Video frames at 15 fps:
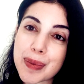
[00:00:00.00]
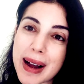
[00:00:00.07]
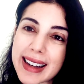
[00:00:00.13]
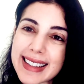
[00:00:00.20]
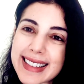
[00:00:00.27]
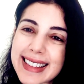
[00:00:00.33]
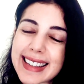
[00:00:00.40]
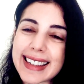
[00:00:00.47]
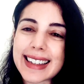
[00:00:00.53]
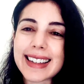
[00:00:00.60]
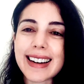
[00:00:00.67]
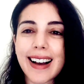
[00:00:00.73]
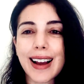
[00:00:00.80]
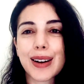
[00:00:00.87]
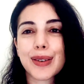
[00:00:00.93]

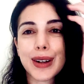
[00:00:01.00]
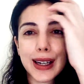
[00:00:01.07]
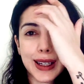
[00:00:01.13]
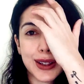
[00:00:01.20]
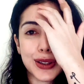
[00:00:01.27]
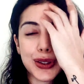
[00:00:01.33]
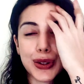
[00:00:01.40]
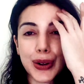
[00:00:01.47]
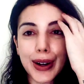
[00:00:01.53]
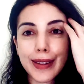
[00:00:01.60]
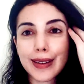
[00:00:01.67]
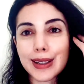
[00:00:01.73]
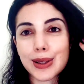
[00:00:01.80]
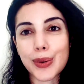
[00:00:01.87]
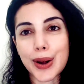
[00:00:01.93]
Magazine. I really
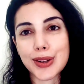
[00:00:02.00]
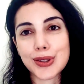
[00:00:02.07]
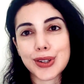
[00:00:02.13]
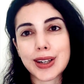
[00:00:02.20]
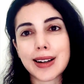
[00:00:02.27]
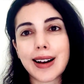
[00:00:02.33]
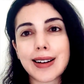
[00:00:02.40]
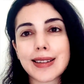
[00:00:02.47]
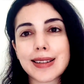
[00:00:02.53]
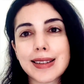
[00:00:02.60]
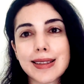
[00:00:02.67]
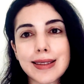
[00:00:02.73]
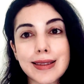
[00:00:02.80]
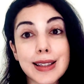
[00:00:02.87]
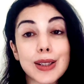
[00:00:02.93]
enjoyed this question
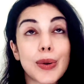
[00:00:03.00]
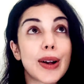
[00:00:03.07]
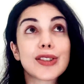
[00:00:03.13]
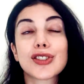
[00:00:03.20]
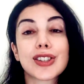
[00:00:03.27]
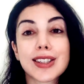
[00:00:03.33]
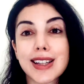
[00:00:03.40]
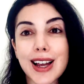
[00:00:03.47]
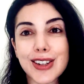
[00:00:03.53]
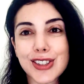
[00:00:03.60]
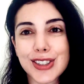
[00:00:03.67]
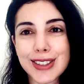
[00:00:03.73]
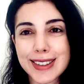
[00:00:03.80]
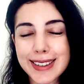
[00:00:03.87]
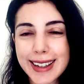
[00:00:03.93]

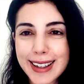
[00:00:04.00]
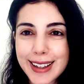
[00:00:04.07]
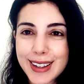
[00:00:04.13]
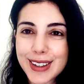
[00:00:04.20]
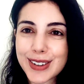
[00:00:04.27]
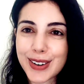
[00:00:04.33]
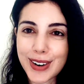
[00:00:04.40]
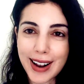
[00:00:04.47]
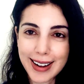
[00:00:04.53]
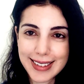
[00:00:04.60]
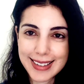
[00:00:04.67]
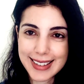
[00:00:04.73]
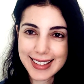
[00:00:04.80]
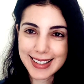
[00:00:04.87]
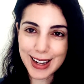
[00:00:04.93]
session, not
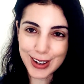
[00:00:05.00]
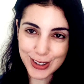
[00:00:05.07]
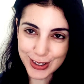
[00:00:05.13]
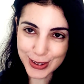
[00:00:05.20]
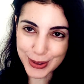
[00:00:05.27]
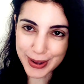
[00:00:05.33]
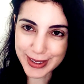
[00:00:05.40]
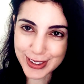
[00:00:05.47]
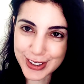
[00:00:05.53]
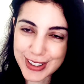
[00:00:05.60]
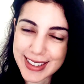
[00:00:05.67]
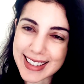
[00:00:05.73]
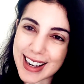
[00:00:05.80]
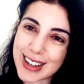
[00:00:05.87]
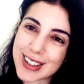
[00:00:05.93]
answer session,
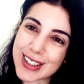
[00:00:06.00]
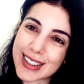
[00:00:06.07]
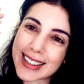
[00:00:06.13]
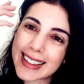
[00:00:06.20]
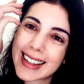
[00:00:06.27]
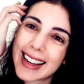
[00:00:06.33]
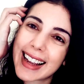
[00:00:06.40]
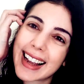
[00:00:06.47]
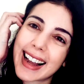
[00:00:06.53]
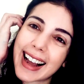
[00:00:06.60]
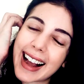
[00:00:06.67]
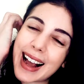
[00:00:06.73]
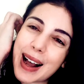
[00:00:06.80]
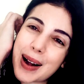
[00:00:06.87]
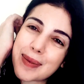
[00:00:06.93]
question session.
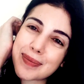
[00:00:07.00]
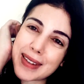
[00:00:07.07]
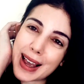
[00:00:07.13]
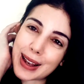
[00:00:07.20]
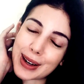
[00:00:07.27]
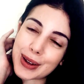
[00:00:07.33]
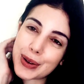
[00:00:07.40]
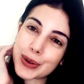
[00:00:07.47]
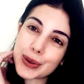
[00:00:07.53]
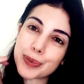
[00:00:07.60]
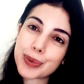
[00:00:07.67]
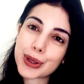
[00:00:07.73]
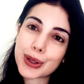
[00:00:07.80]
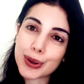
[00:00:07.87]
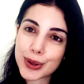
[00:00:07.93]
And I
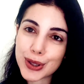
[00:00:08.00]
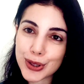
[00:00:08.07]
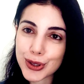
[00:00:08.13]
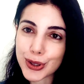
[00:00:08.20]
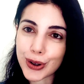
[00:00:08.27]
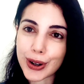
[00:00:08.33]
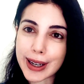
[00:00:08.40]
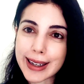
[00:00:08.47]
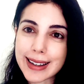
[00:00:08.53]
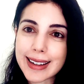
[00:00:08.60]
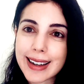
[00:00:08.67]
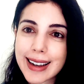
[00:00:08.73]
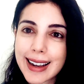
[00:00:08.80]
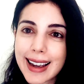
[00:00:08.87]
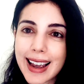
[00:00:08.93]
hope you
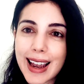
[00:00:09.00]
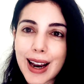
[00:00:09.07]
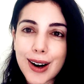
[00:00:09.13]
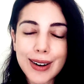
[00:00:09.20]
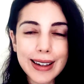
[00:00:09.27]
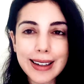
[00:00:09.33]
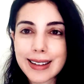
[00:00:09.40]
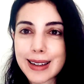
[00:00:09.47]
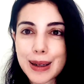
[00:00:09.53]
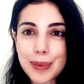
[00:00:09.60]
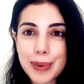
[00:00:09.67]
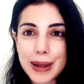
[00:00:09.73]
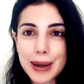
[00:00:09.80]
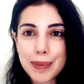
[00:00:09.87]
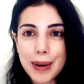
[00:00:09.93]
enjoyed hearing a little
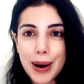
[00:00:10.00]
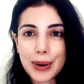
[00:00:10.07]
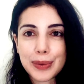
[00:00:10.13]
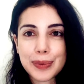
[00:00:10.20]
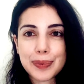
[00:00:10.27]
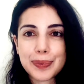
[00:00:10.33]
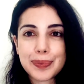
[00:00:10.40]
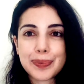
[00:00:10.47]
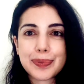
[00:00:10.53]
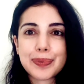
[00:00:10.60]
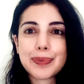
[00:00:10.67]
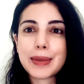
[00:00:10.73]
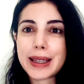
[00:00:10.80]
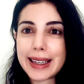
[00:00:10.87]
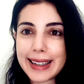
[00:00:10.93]
bit about
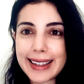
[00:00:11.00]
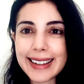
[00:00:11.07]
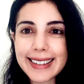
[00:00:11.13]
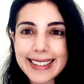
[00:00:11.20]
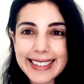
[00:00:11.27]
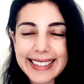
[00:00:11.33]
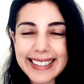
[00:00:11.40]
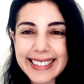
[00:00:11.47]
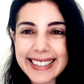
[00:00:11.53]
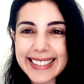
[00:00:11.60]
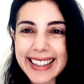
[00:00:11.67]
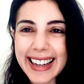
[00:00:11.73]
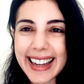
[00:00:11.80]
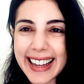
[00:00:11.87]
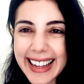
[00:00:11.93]
me,
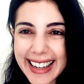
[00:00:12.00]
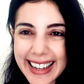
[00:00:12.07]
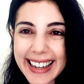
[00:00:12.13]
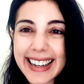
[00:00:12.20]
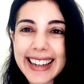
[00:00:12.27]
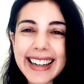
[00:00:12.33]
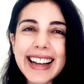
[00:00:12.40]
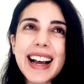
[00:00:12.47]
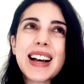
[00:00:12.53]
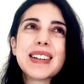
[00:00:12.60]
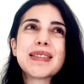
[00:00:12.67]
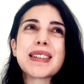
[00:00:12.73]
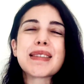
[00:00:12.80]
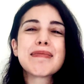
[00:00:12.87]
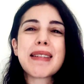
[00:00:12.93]
my
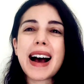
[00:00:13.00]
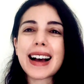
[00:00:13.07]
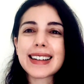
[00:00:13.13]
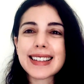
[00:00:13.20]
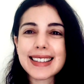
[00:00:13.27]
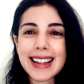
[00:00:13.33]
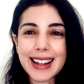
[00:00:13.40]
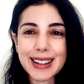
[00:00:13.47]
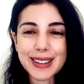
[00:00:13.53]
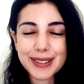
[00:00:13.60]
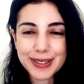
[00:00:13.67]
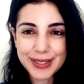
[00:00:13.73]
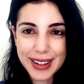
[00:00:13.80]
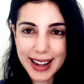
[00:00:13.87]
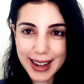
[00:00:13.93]
mad
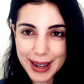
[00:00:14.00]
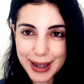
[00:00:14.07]
self.